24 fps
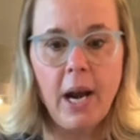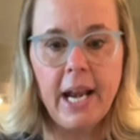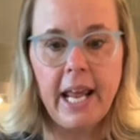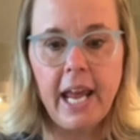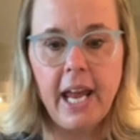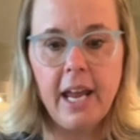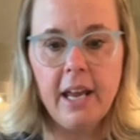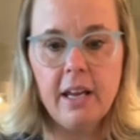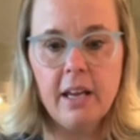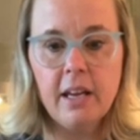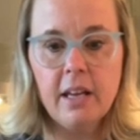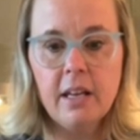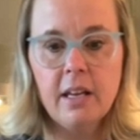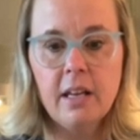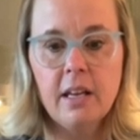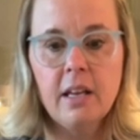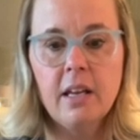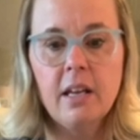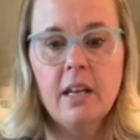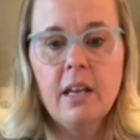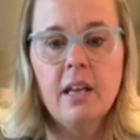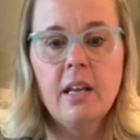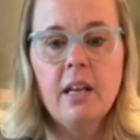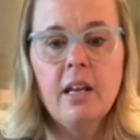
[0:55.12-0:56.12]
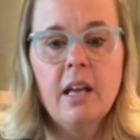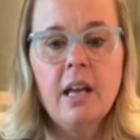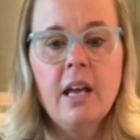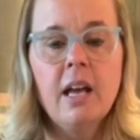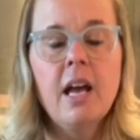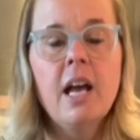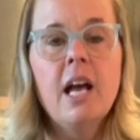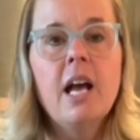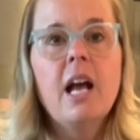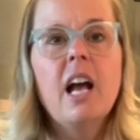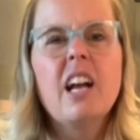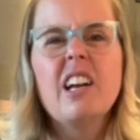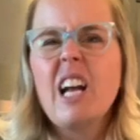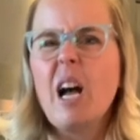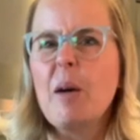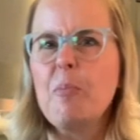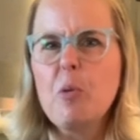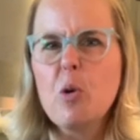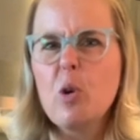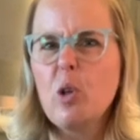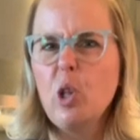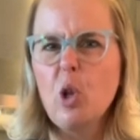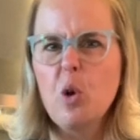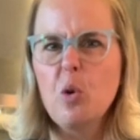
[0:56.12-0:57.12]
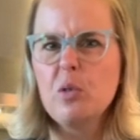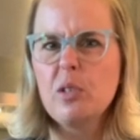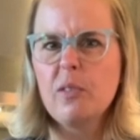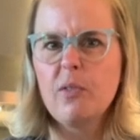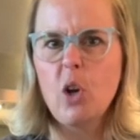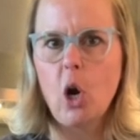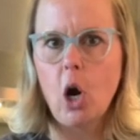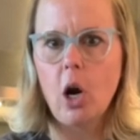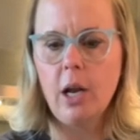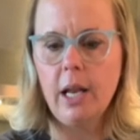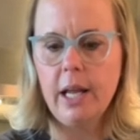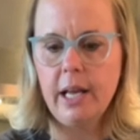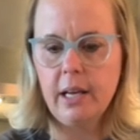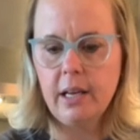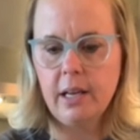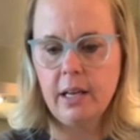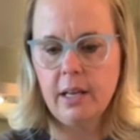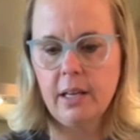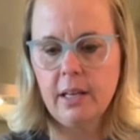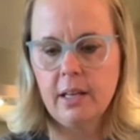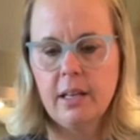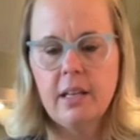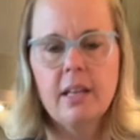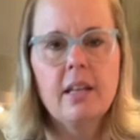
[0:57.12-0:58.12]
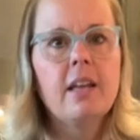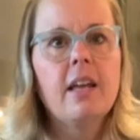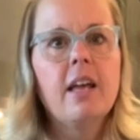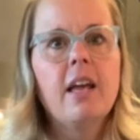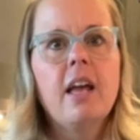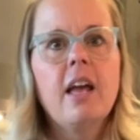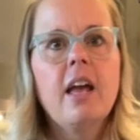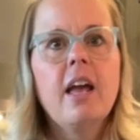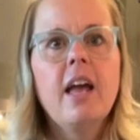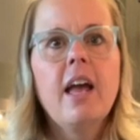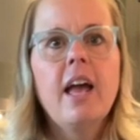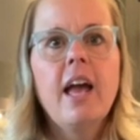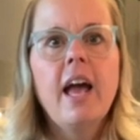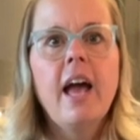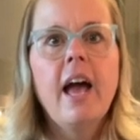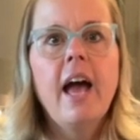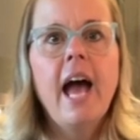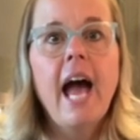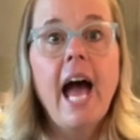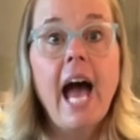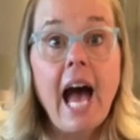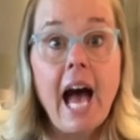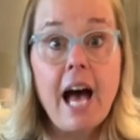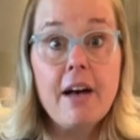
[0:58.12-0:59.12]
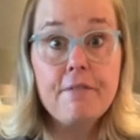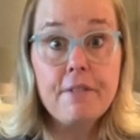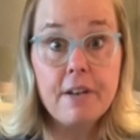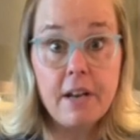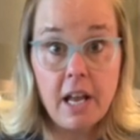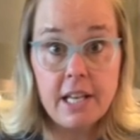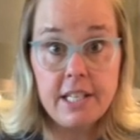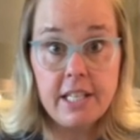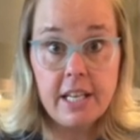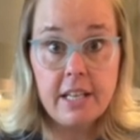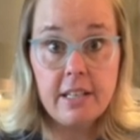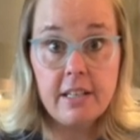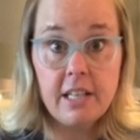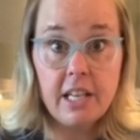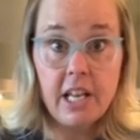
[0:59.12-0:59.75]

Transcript: egg, couple cloves of garlic, half an onion,